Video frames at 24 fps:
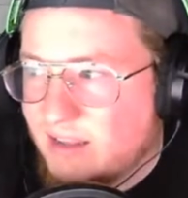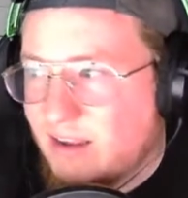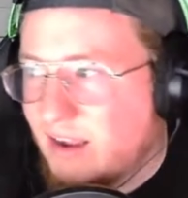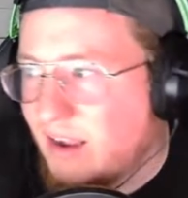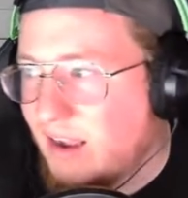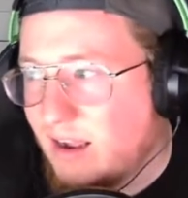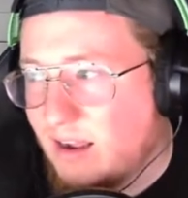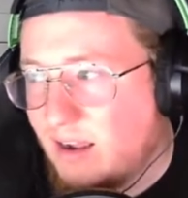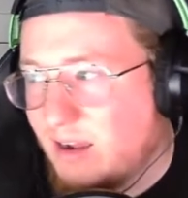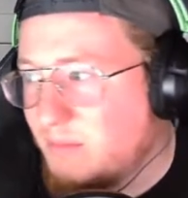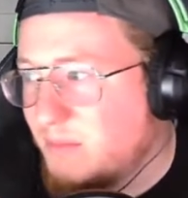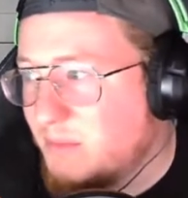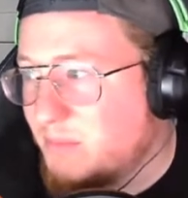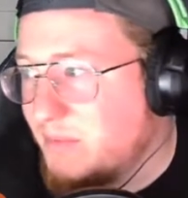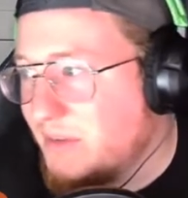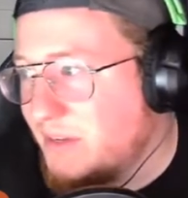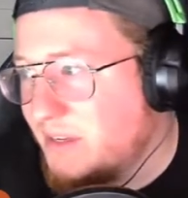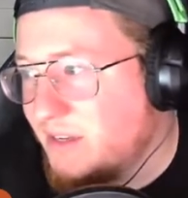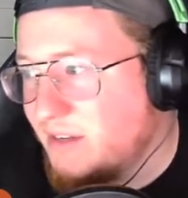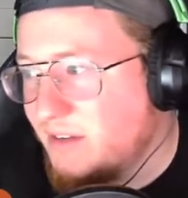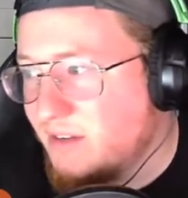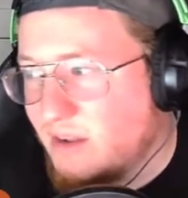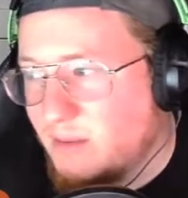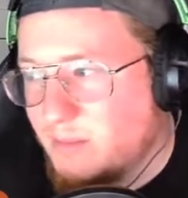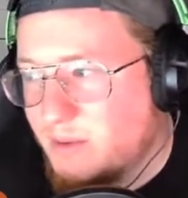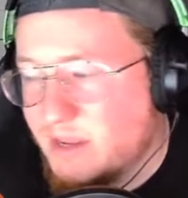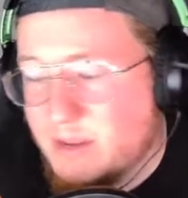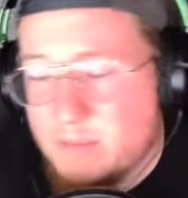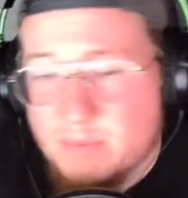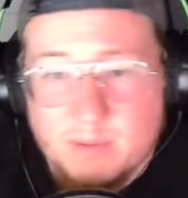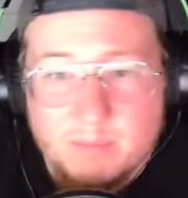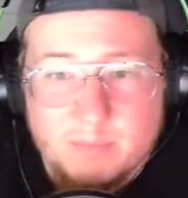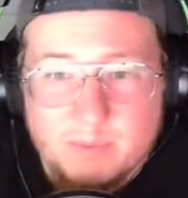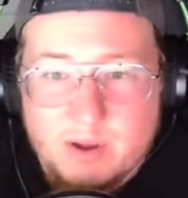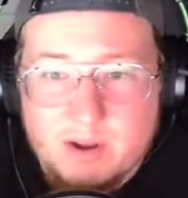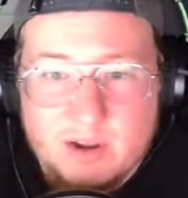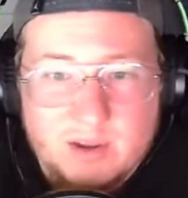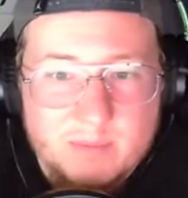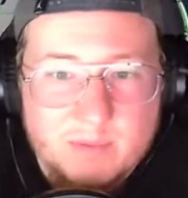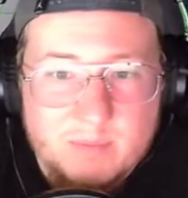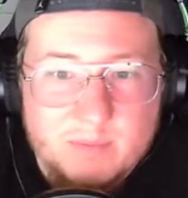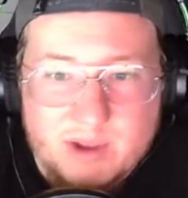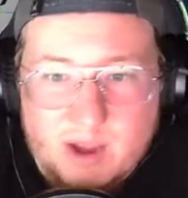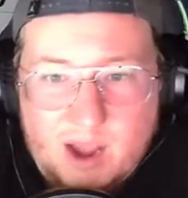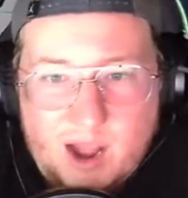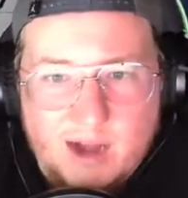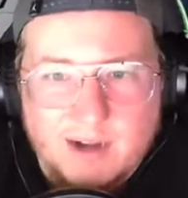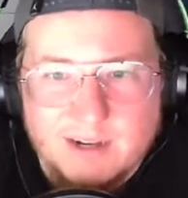I'm gonna keep it a buck. I'm gonna
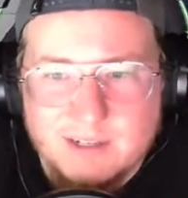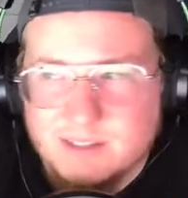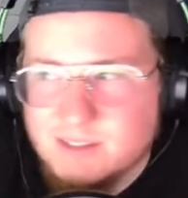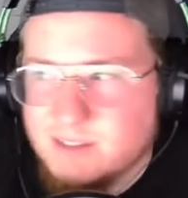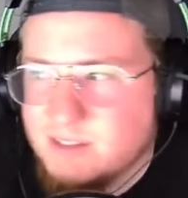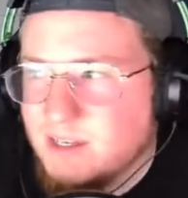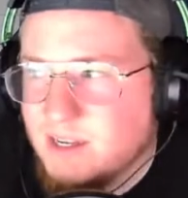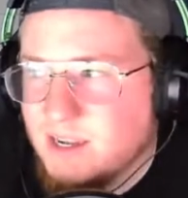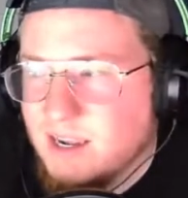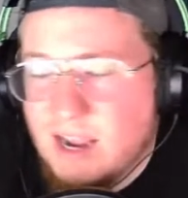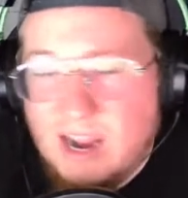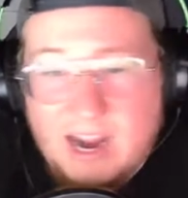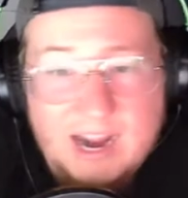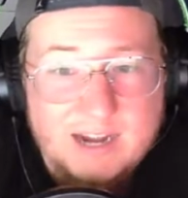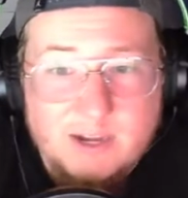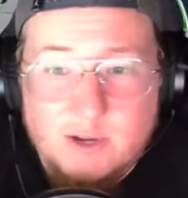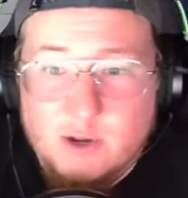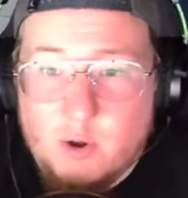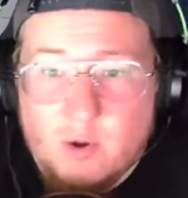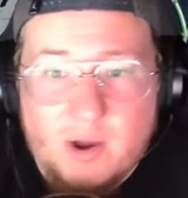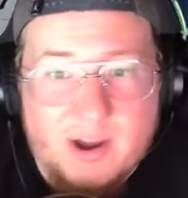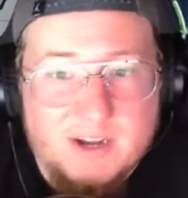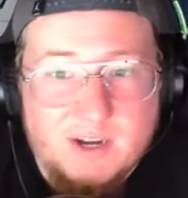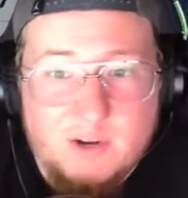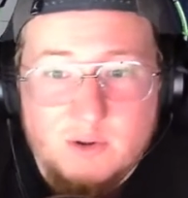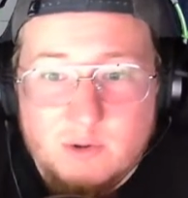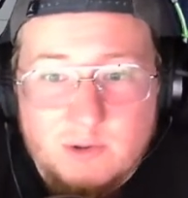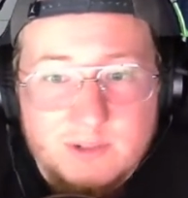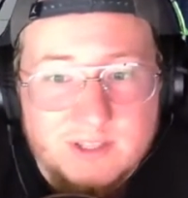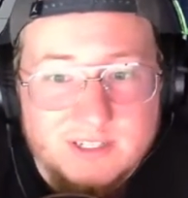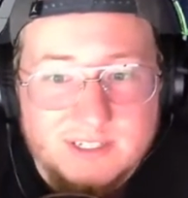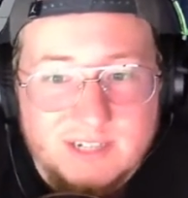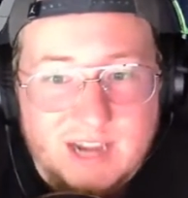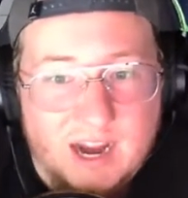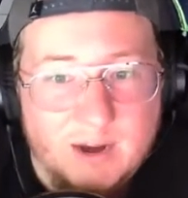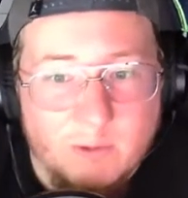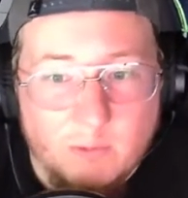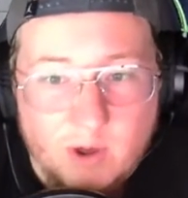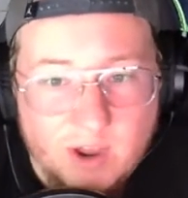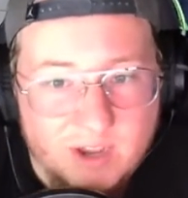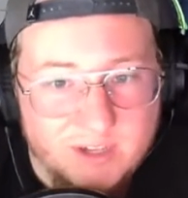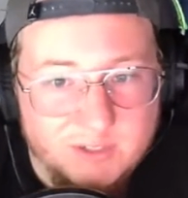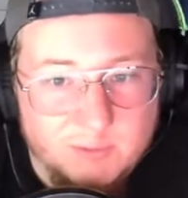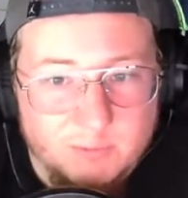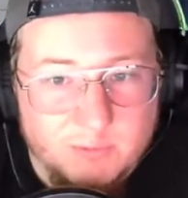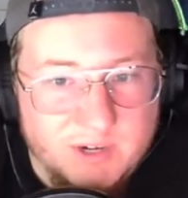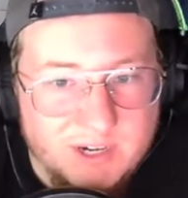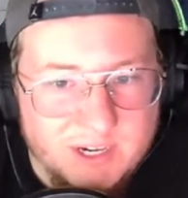be honest. I had no idea who this guy
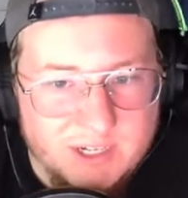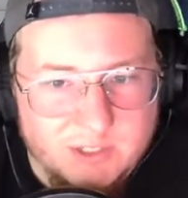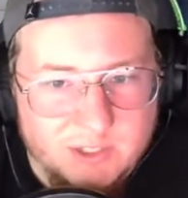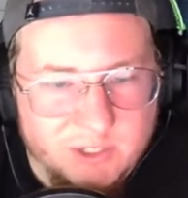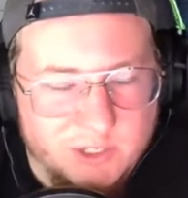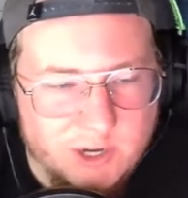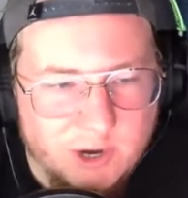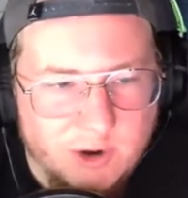was when he took